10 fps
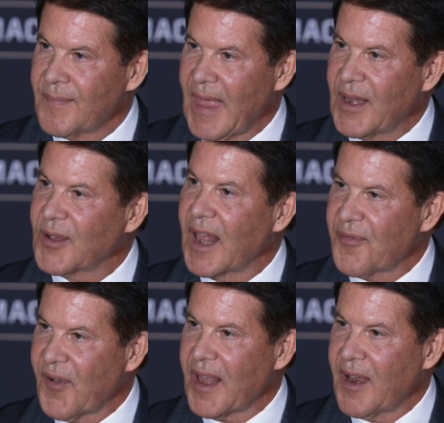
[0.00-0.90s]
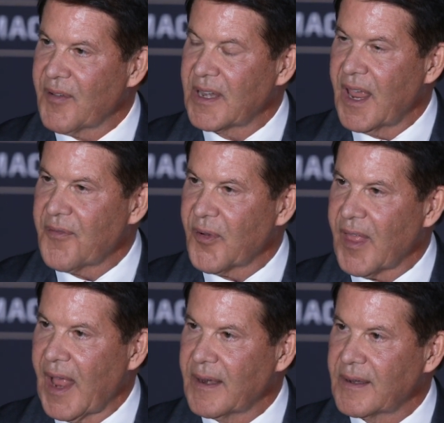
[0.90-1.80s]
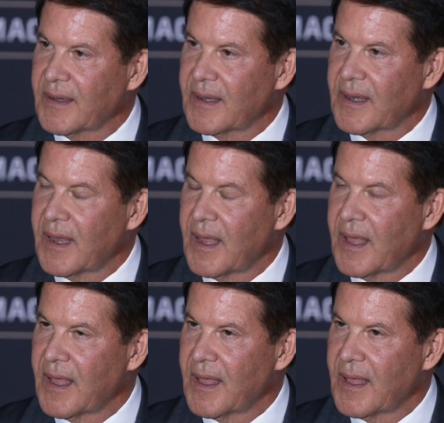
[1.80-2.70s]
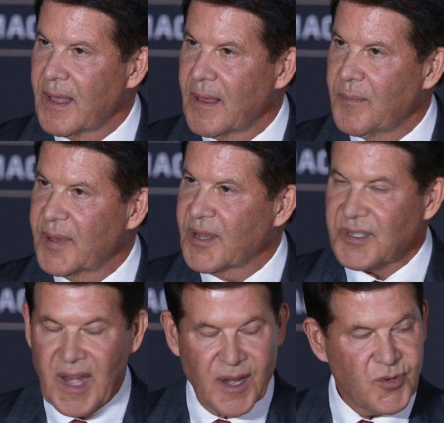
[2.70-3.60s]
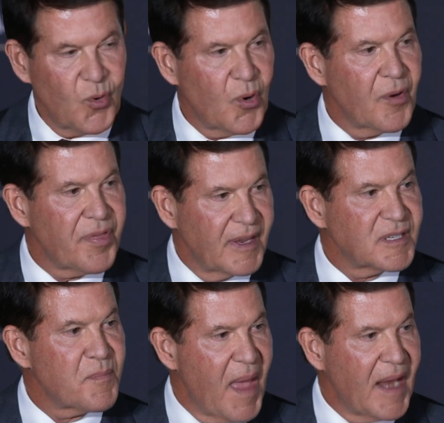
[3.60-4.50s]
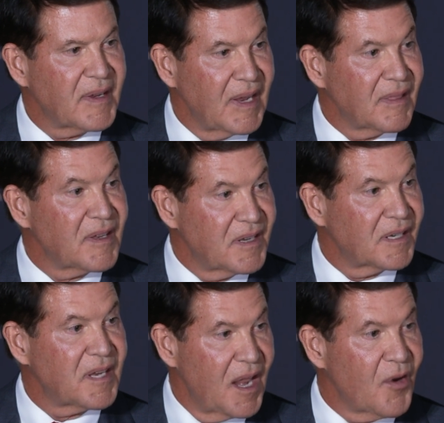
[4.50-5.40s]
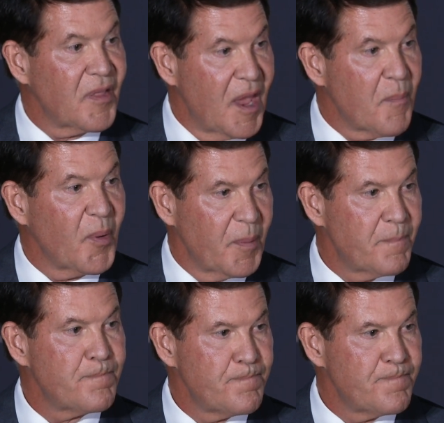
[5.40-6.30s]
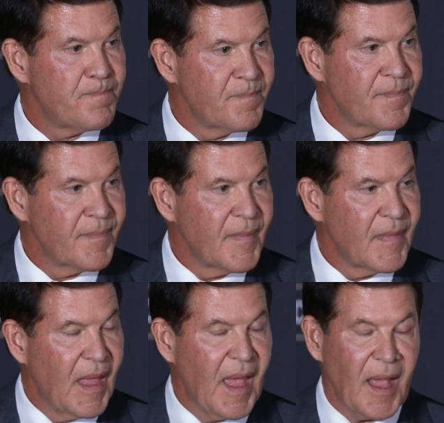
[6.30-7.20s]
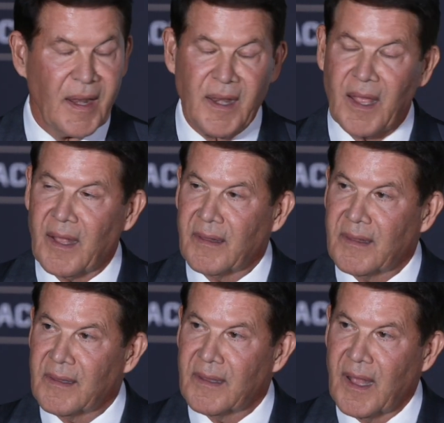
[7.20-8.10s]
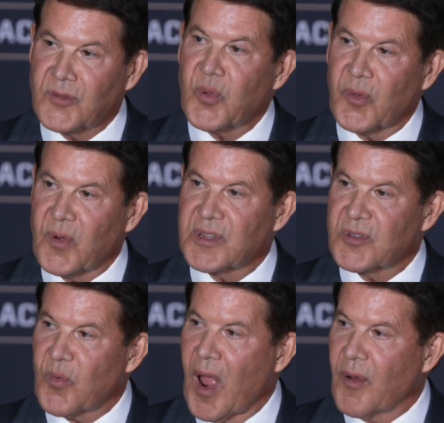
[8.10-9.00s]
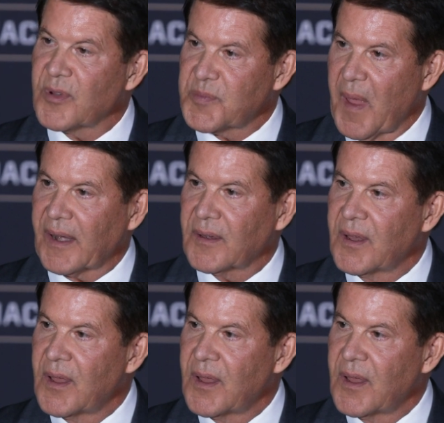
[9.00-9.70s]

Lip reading: And you got to fight every day for that. Because natural order of things, the bad king, the dictator, and the emperor. And that's one of the reasons why I respect